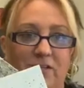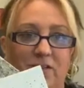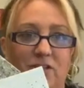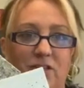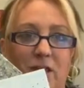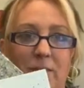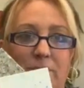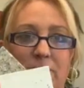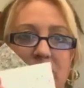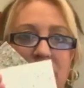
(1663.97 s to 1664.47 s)

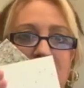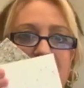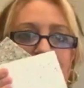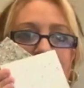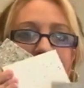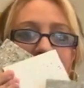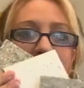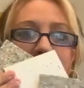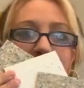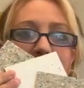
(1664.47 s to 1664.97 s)
shaped
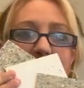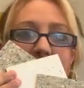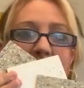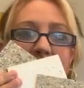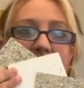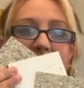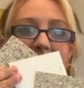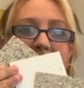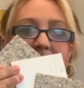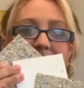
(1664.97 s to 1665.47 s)
tiles.
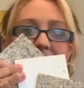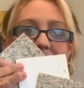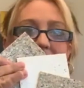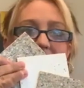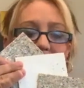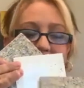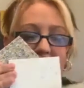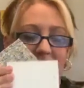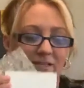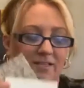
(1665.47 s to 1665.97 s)
Look
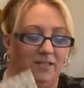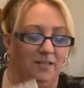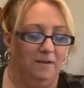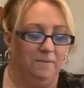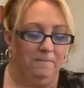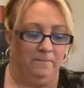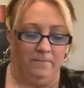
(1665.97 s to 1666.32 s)
at this.